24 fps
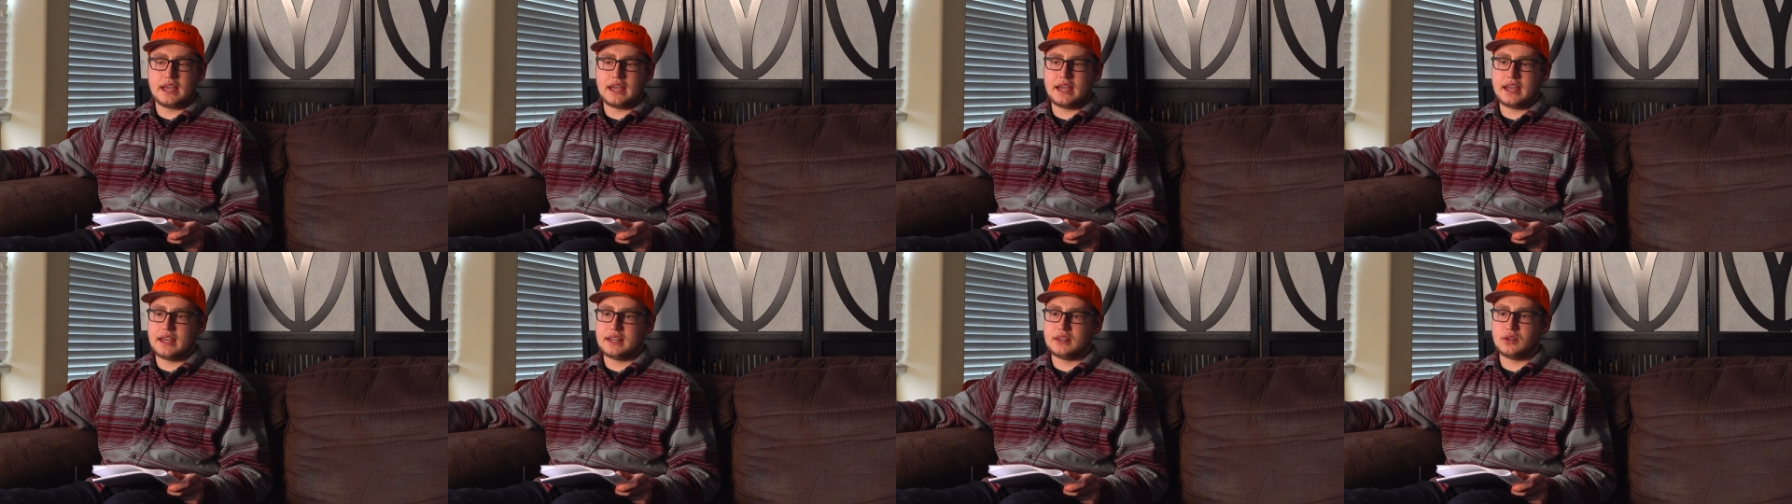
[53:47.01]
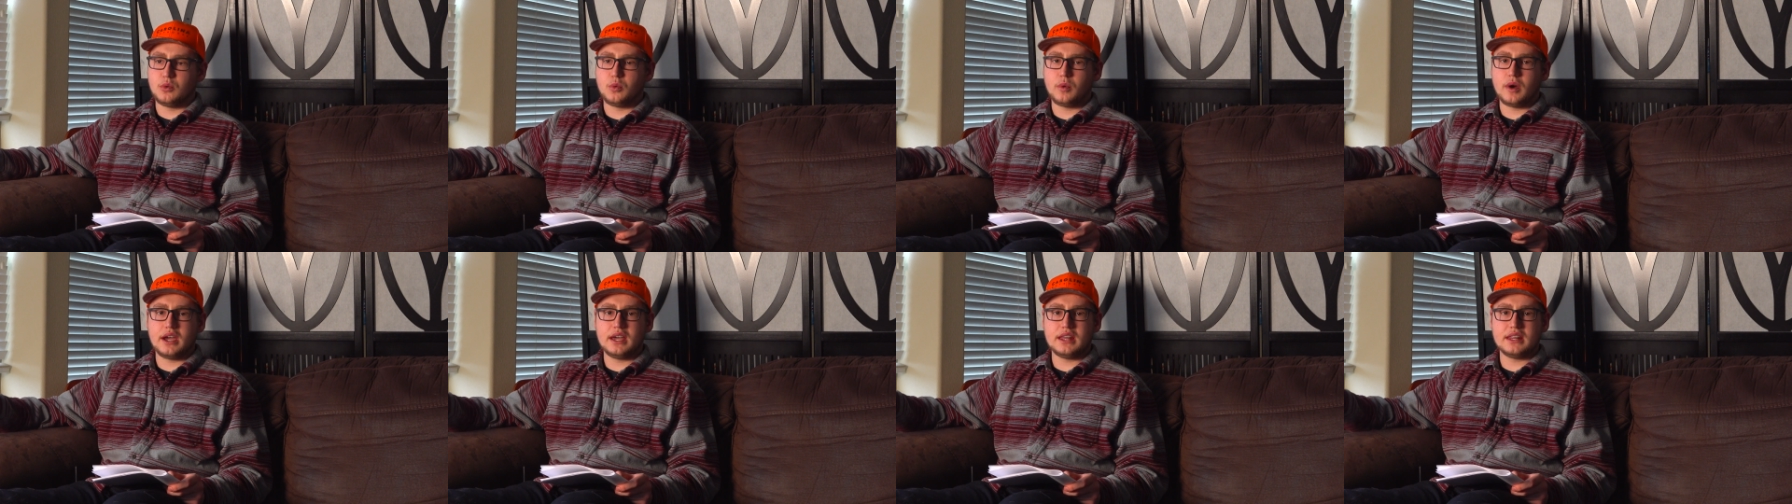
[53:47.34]
and
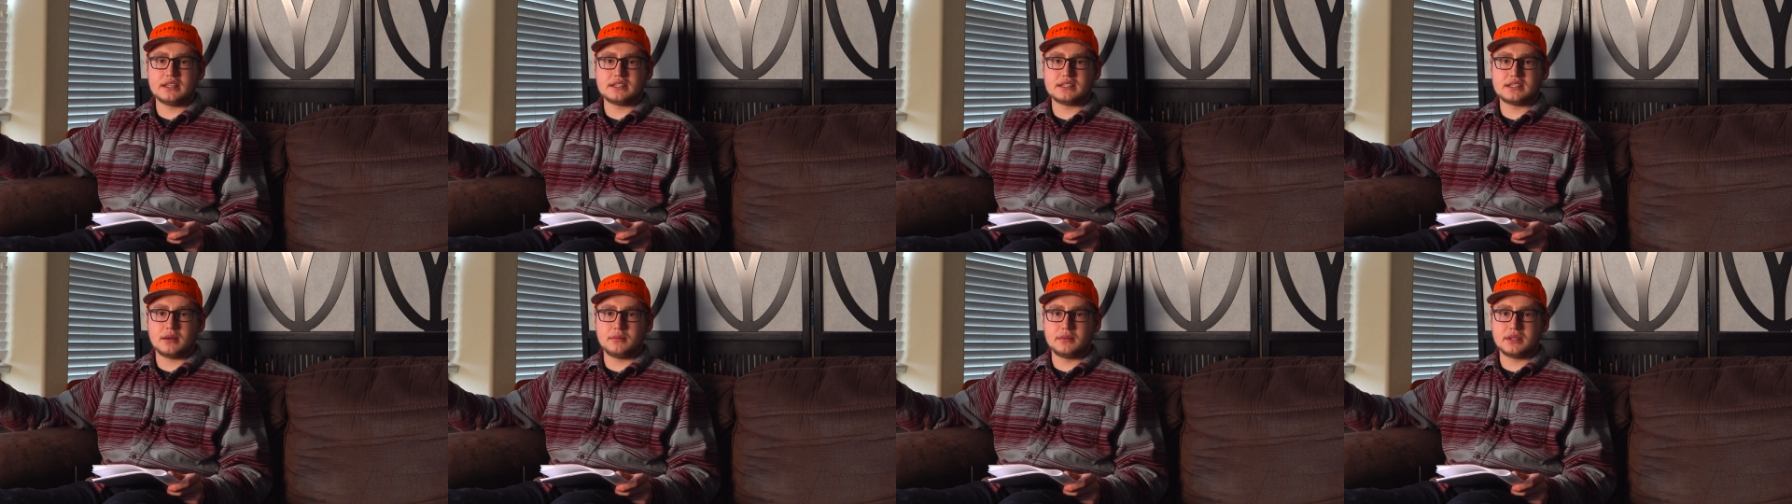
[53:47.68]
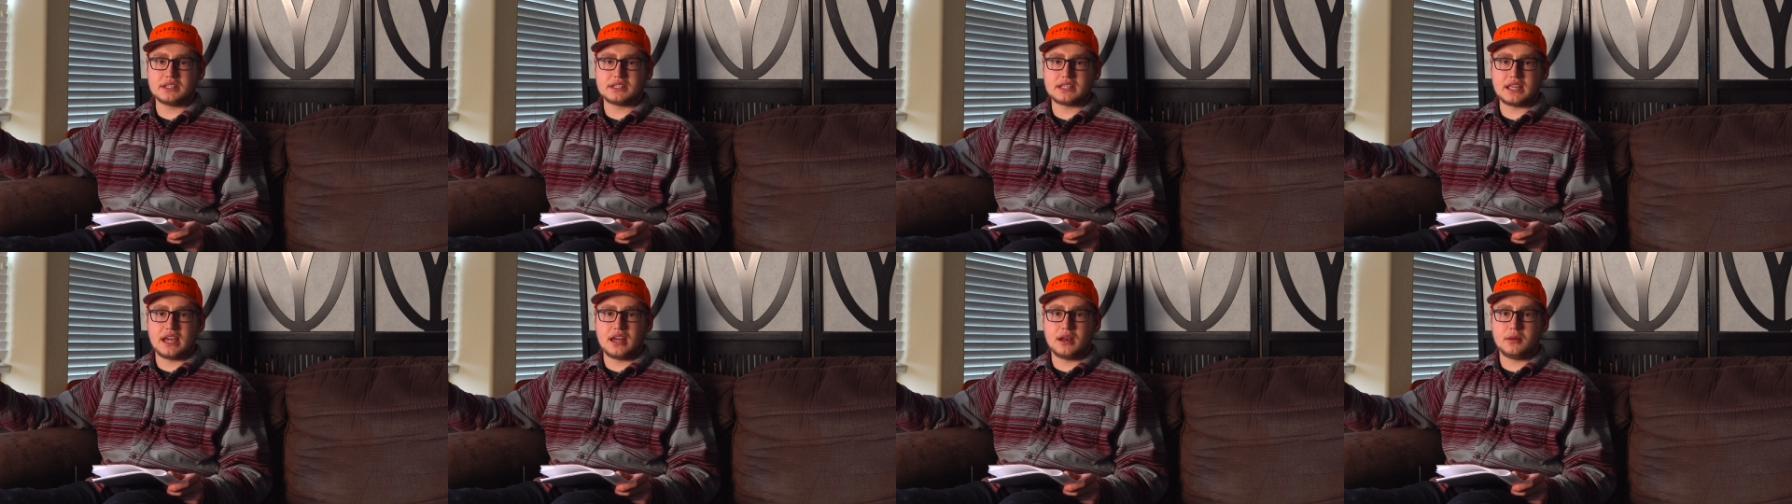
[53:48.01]
the way that some of
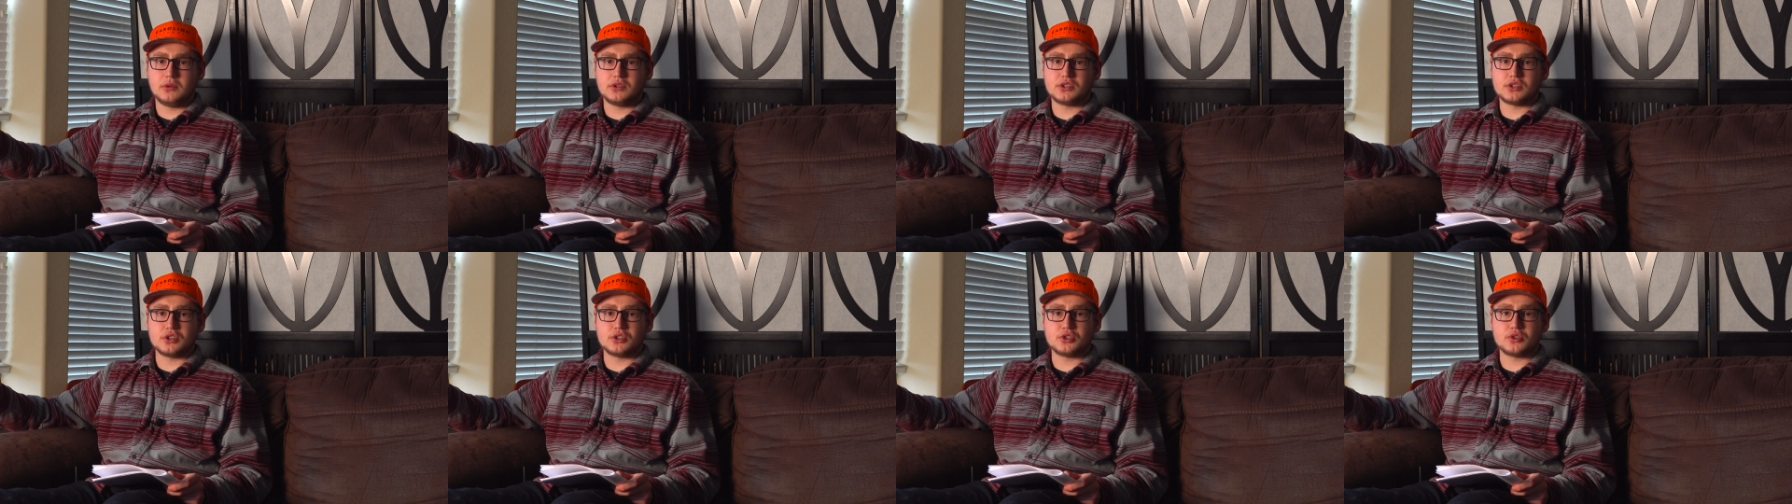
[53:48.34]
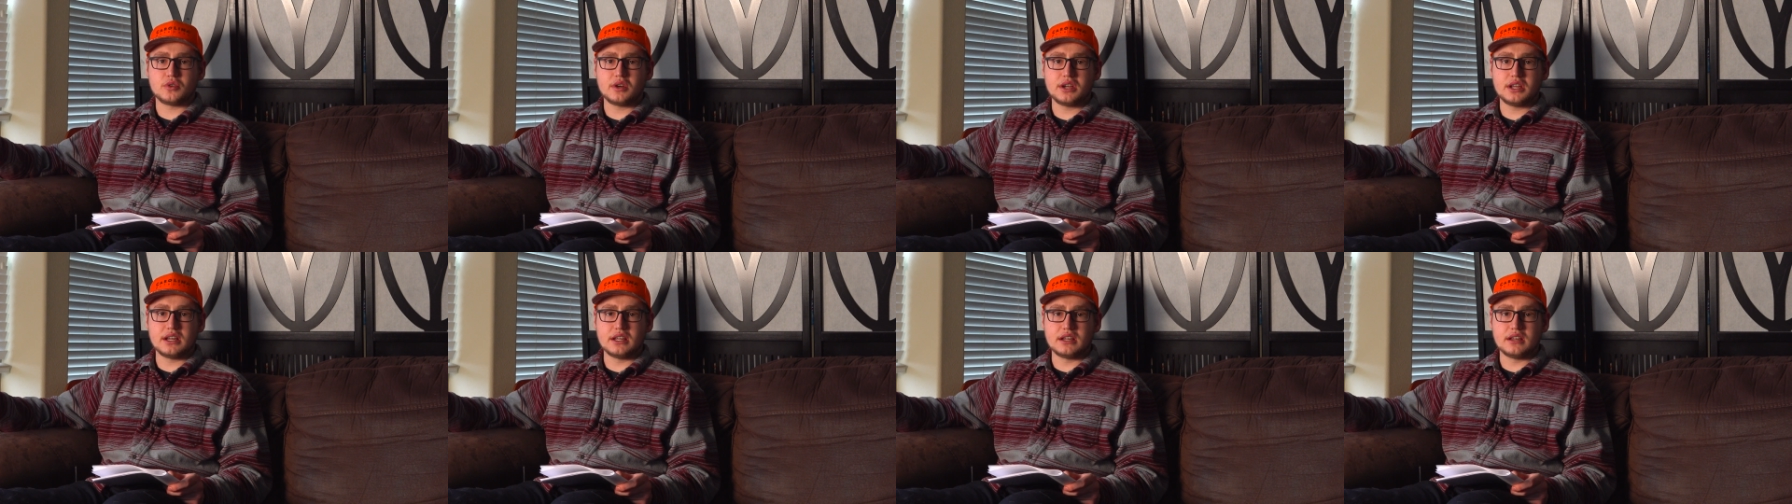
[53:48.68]
these animals are
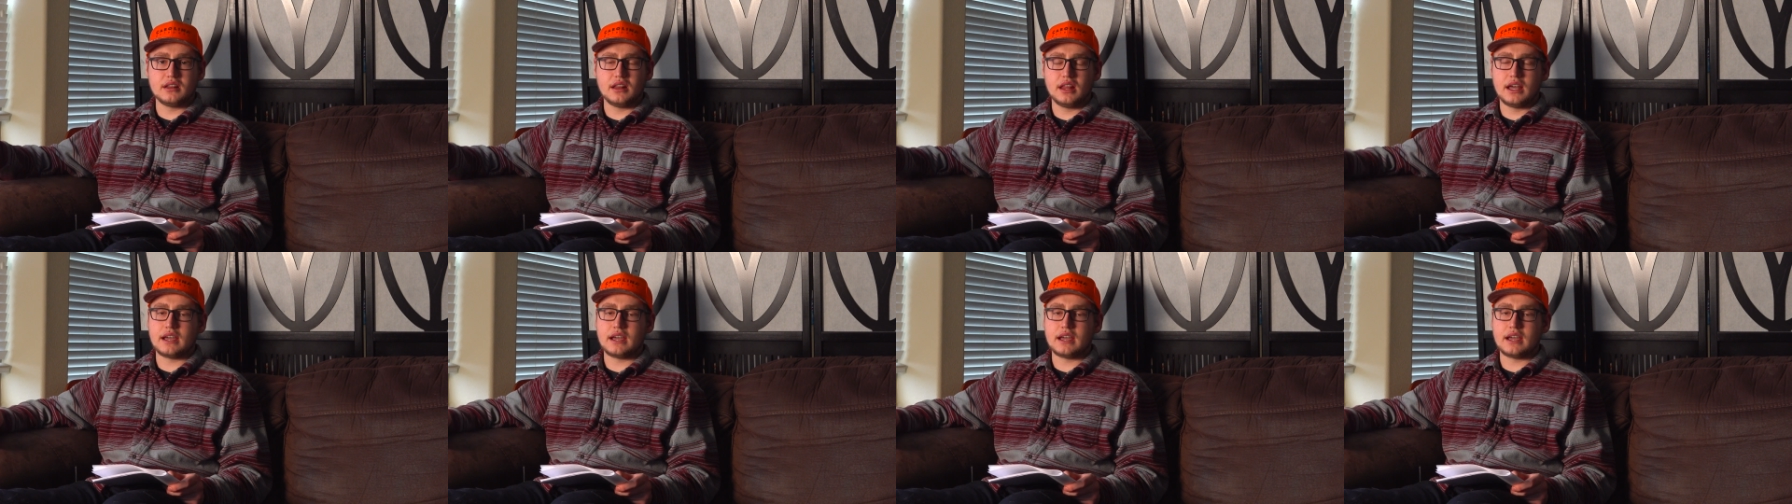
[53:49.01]
treated,